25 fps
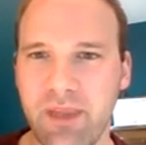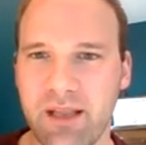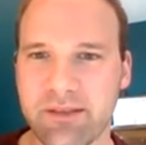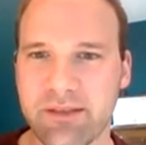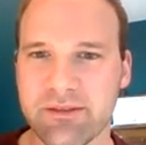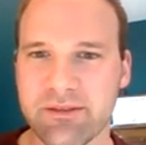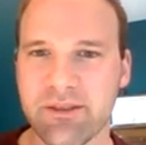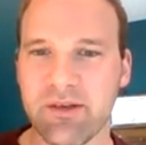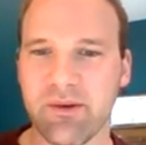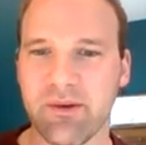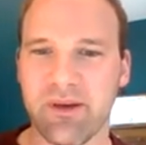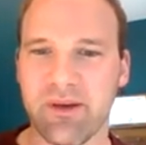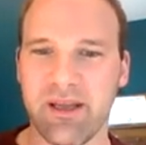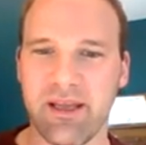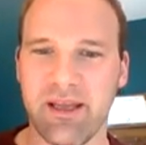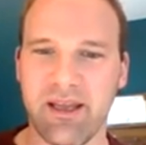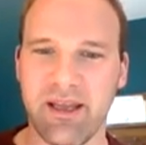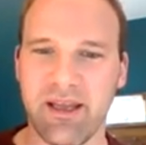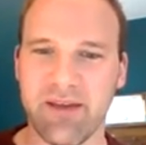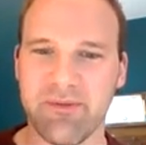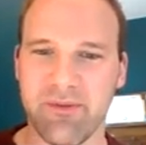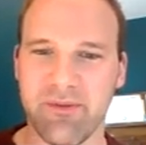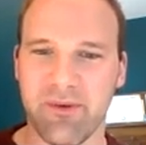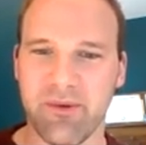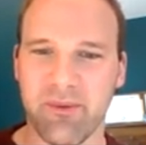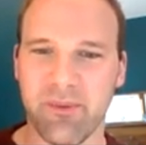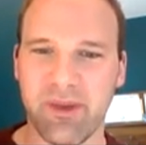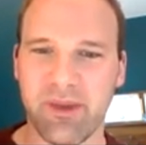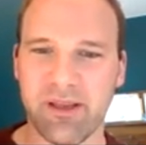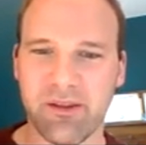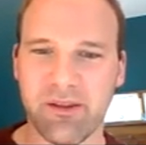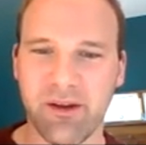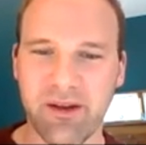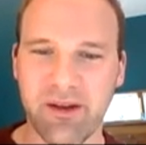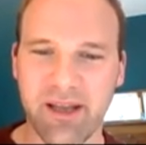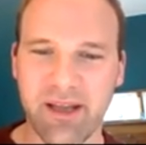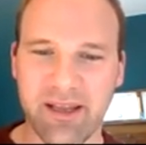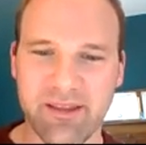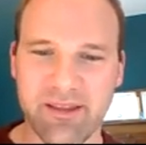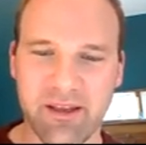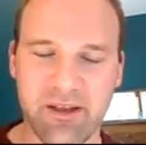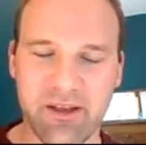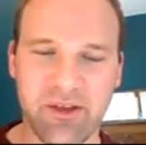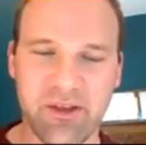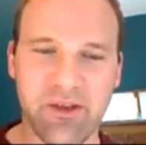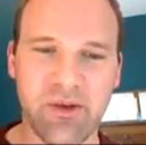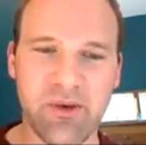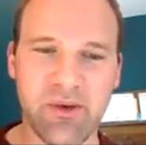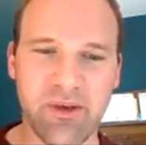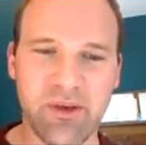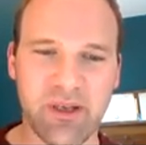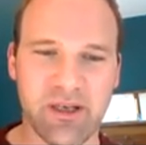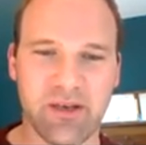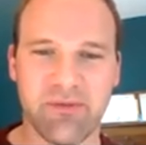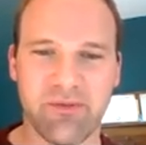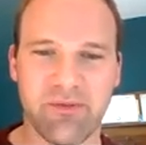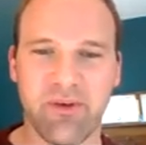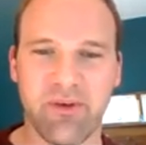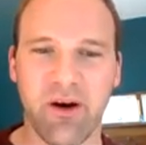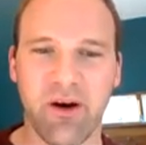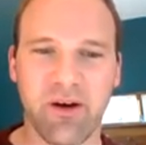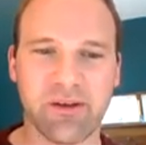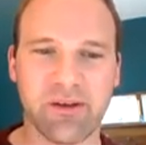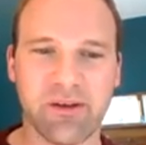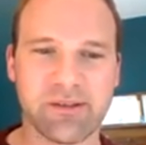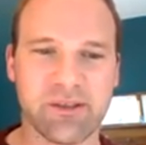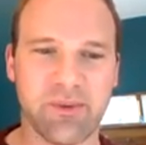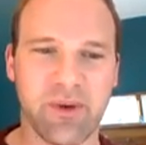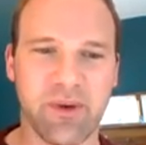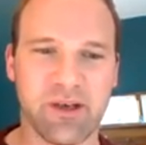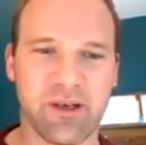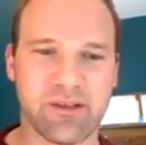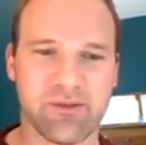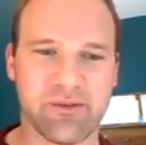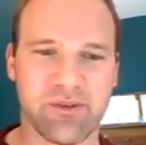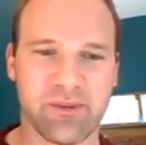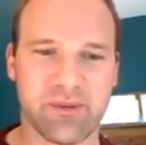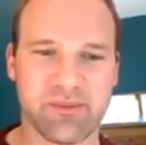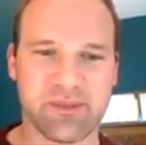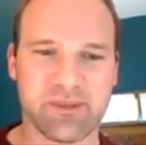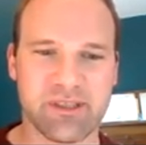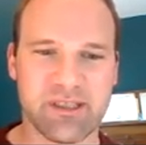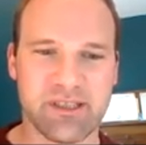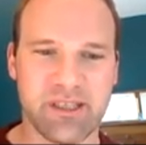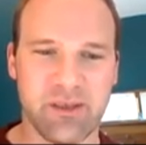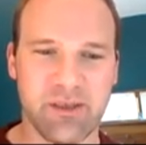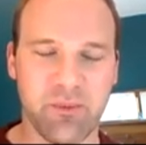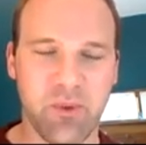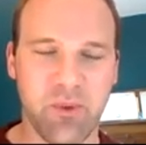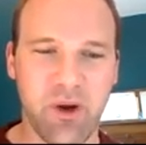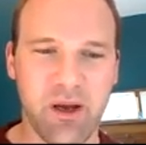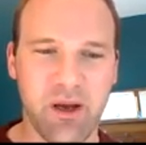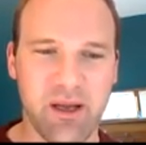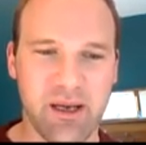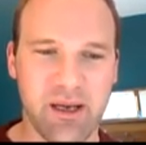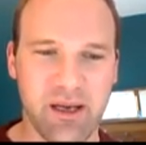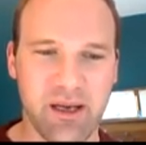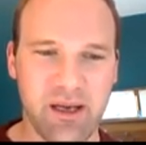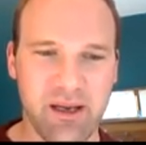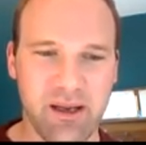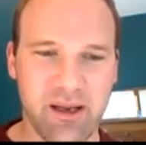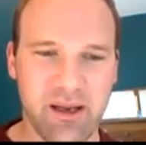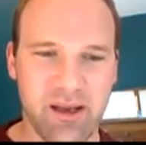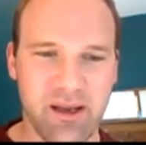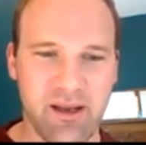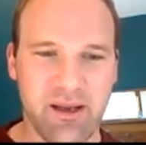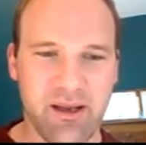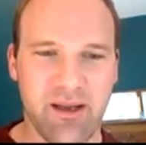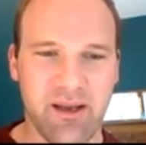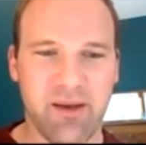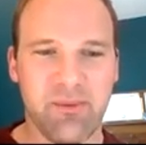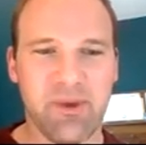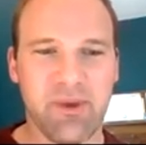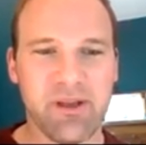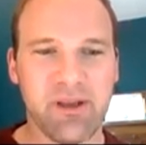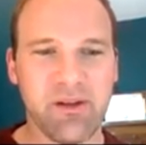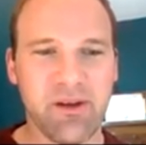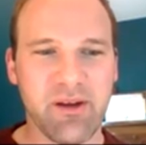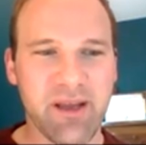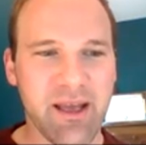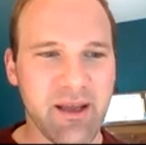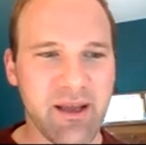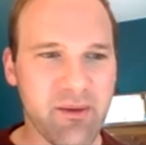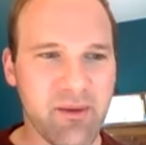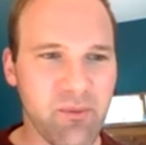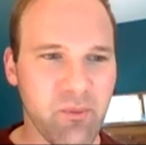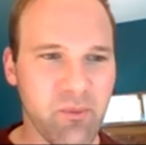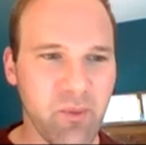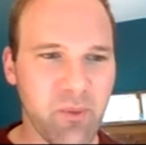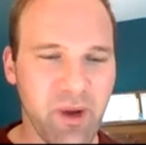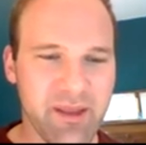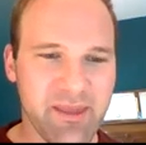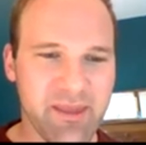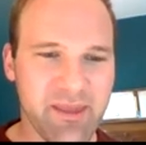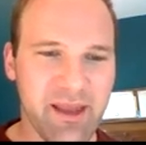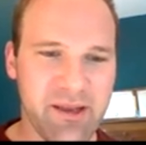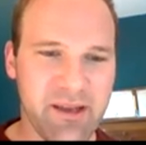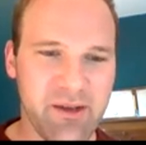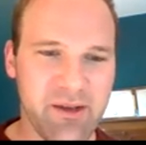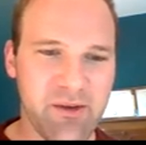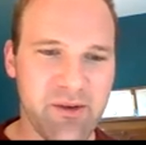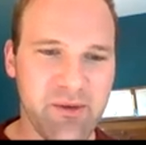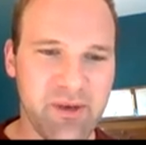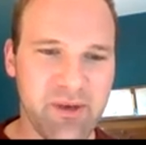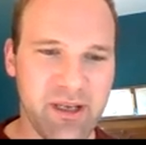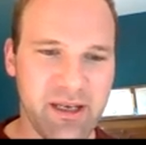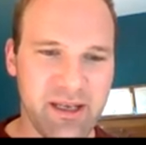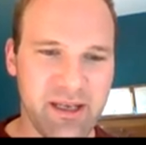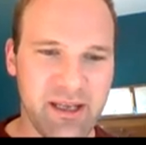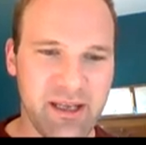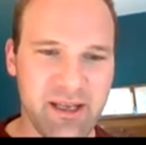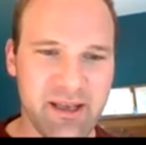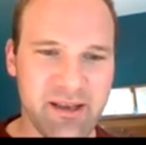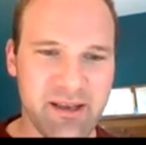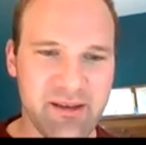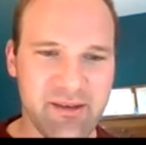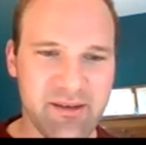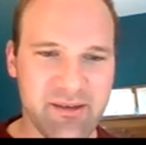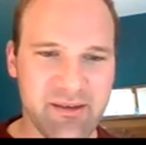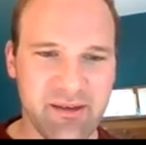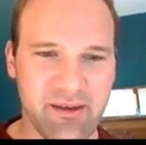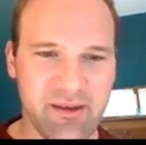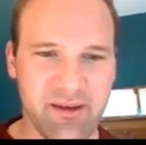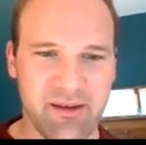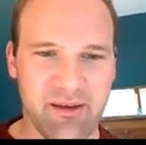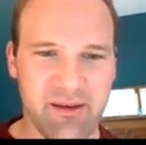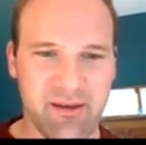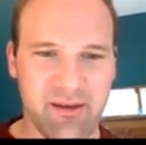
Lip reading: And so if we look at the union of all squares from C1, we look at what that union is.